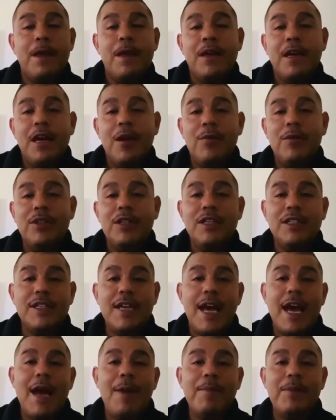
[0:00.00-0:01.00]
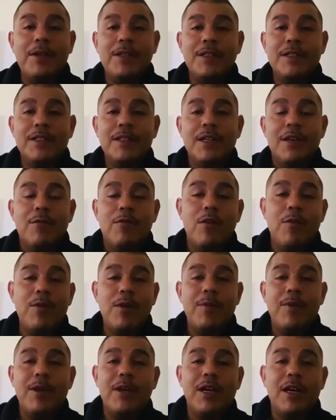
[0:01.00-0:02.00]
And when this happens, when we
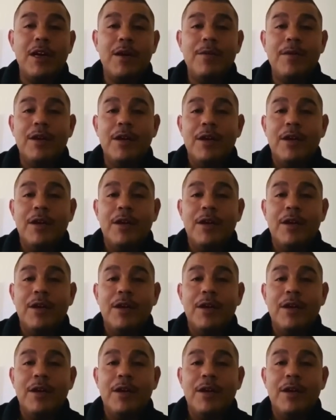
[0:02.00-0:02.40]
become